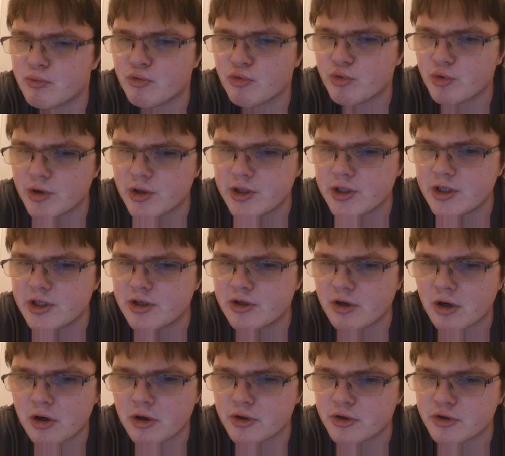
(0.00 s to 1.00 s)
pretty
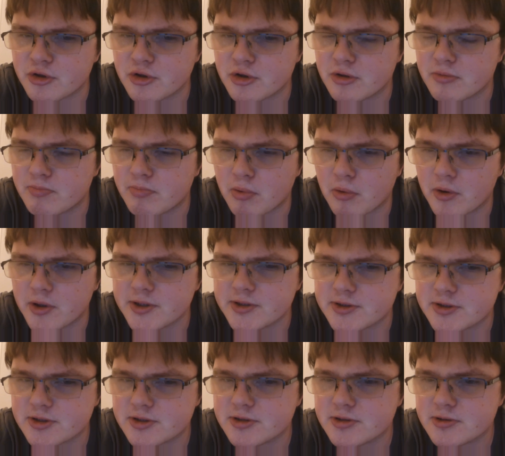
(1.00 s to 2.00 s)
darn good
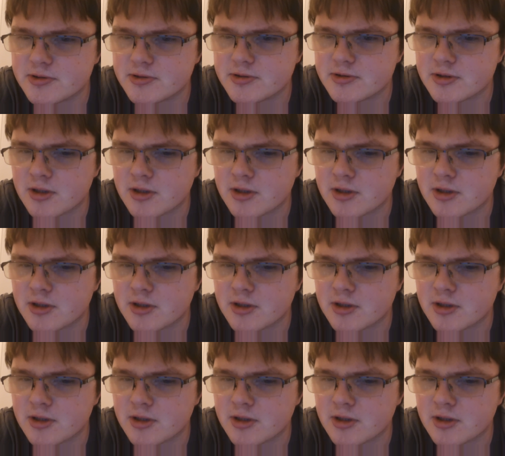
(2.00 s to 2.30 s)
points